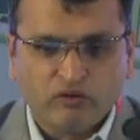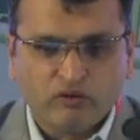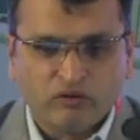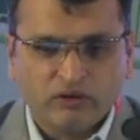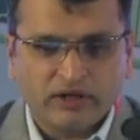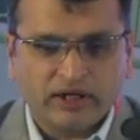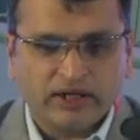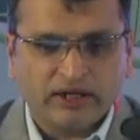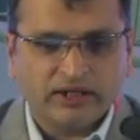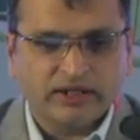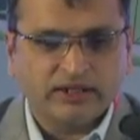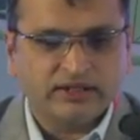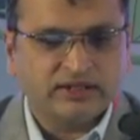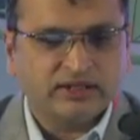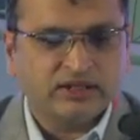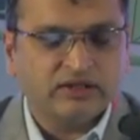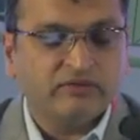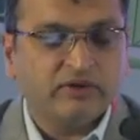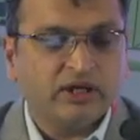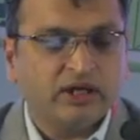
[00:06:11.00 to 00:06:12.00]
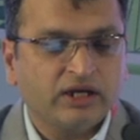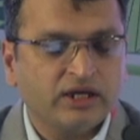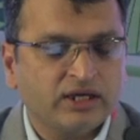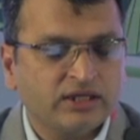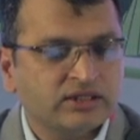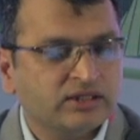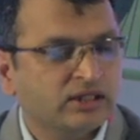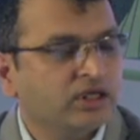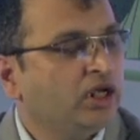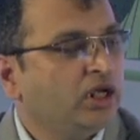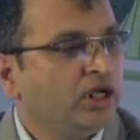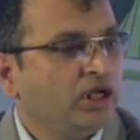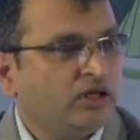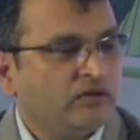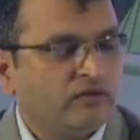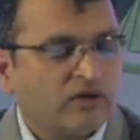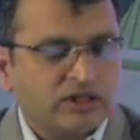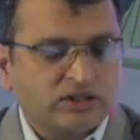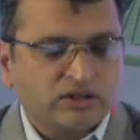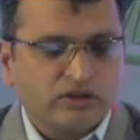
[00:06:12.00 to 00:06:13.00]
gradient, severe AS, he
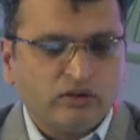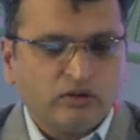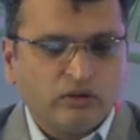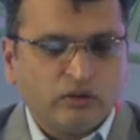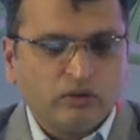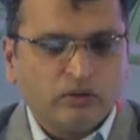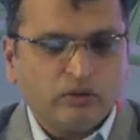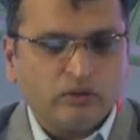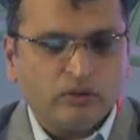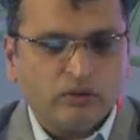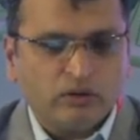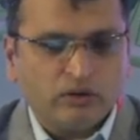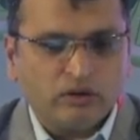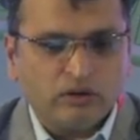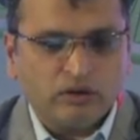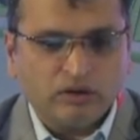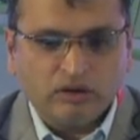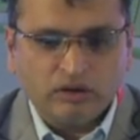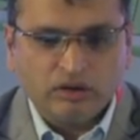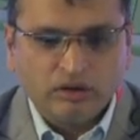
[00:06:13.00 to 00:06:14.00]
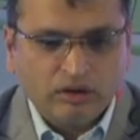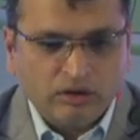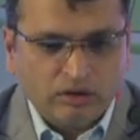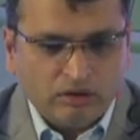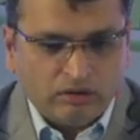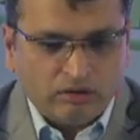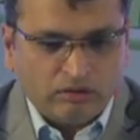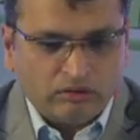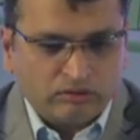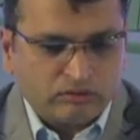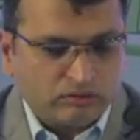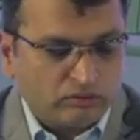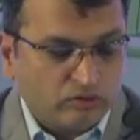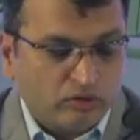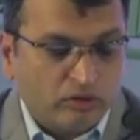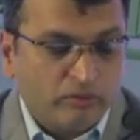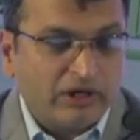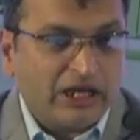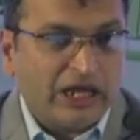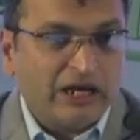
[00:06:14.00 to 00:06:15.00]
has low uh,
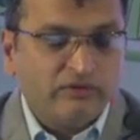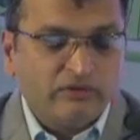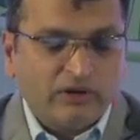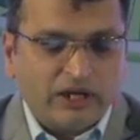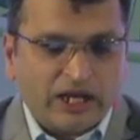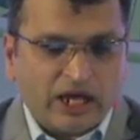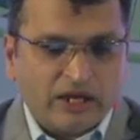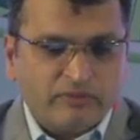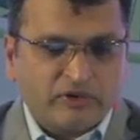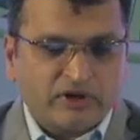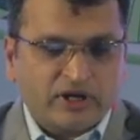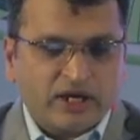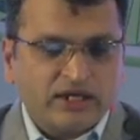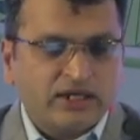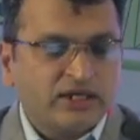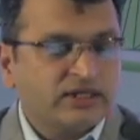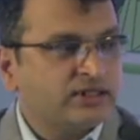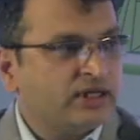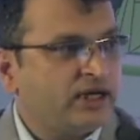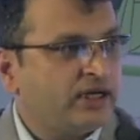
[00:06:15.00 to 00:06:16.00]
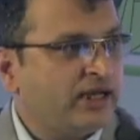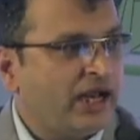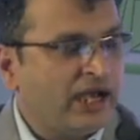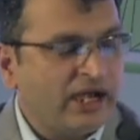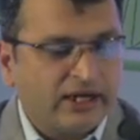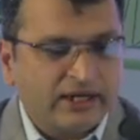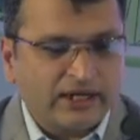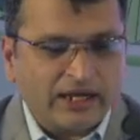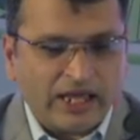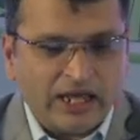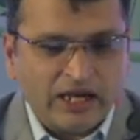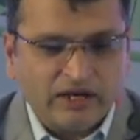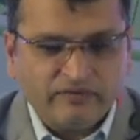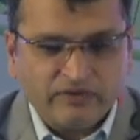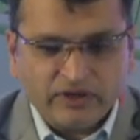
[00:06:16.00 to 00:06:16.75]
global alveolar hyperkinesia, dilated LV,